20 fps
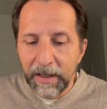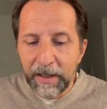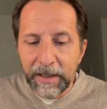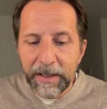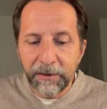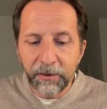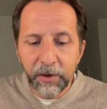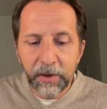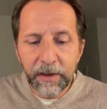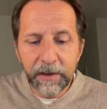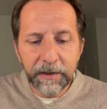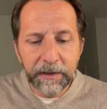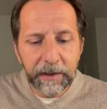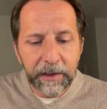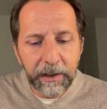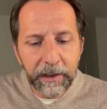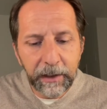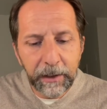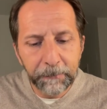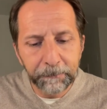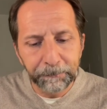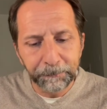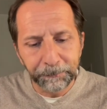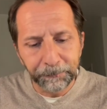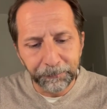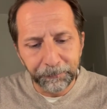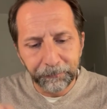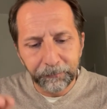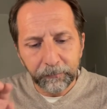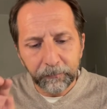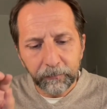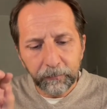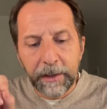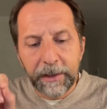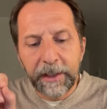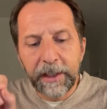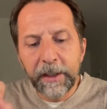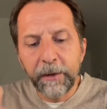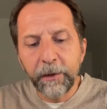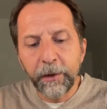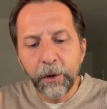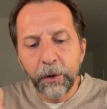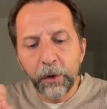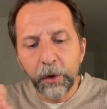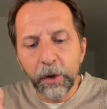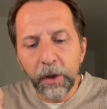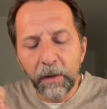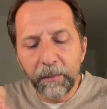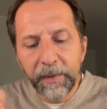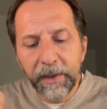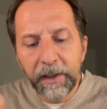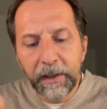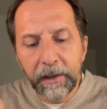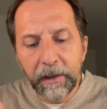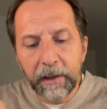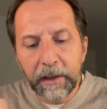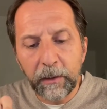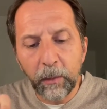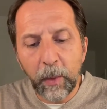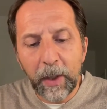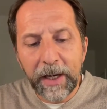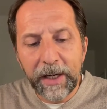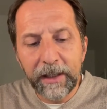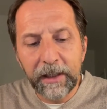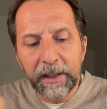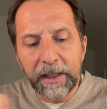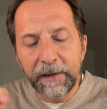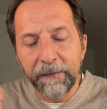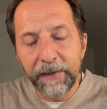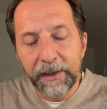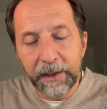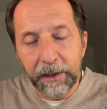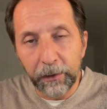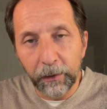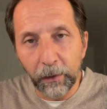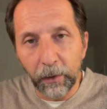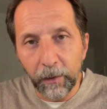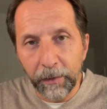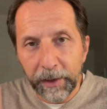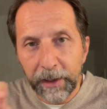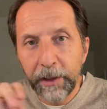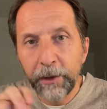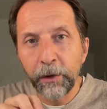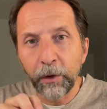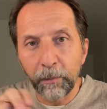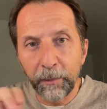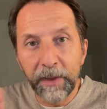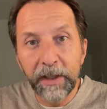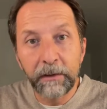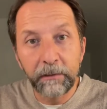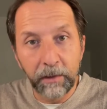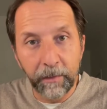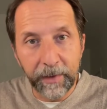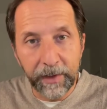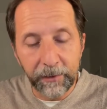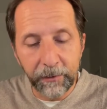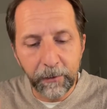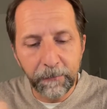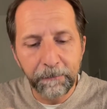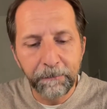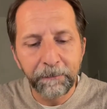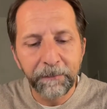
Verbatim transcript: And she's saying, Here you shall be a while a visitor in your pilgrimage,